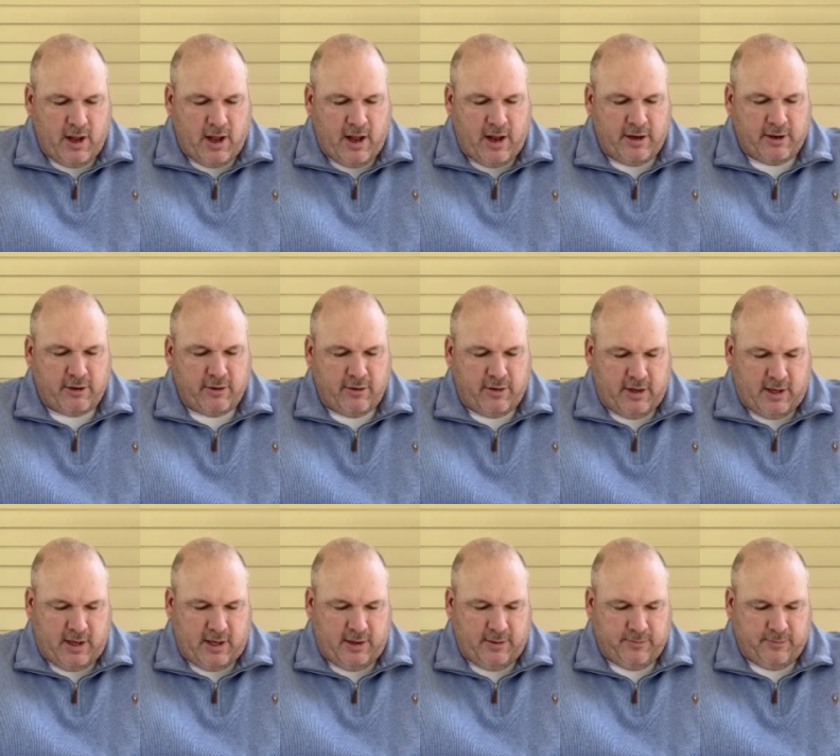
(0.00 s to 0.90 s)
unto
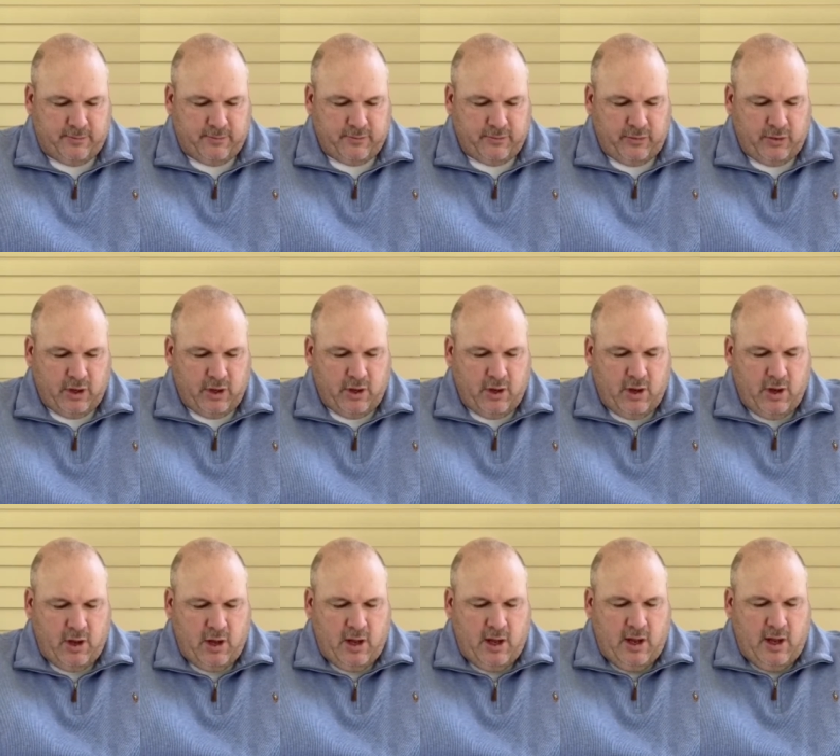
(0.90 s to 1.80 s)
thee.
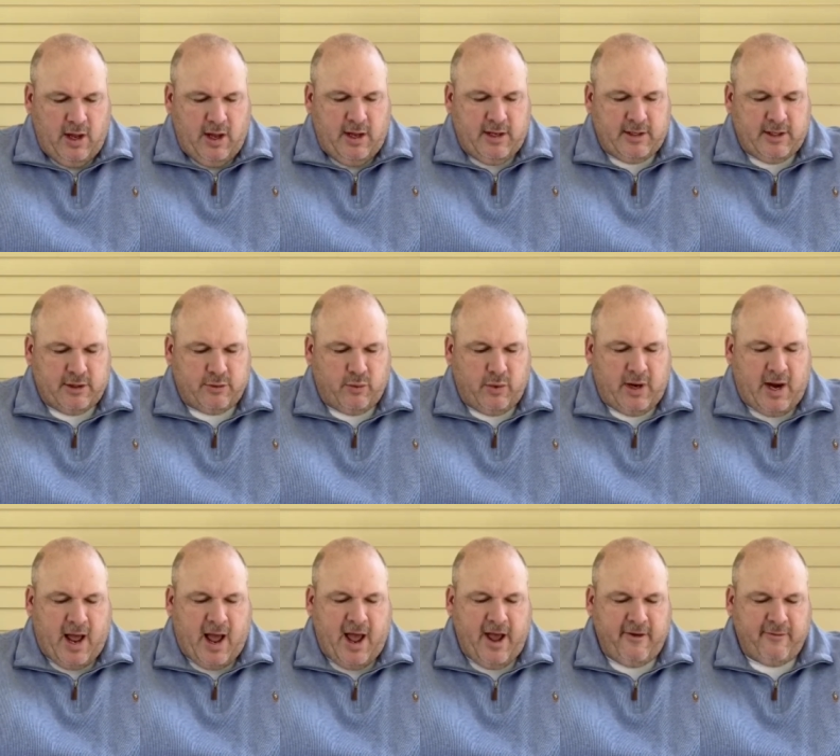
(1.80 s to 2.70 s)
He says, When
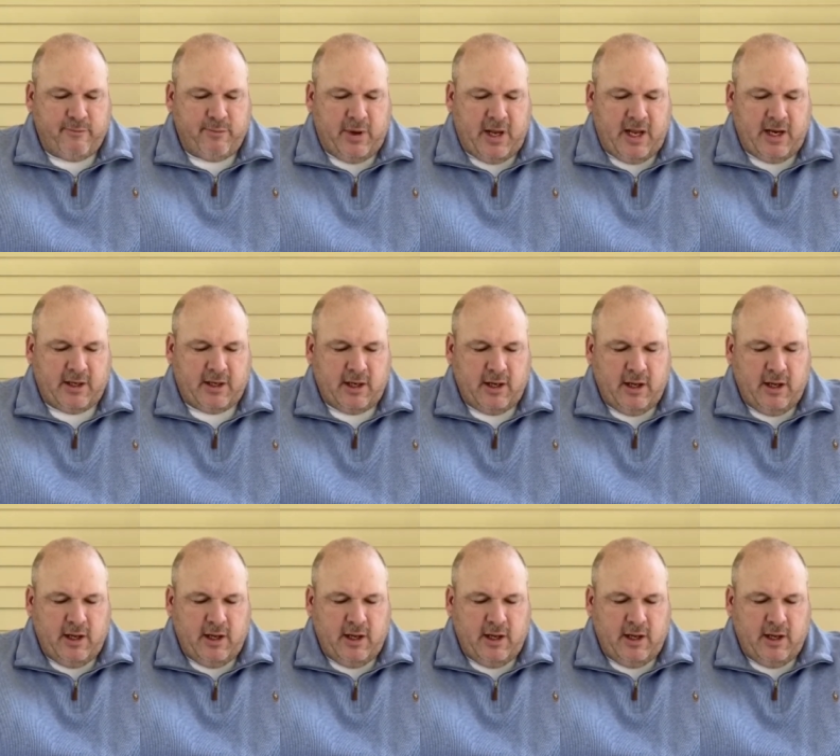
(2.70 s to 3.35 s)
I have bent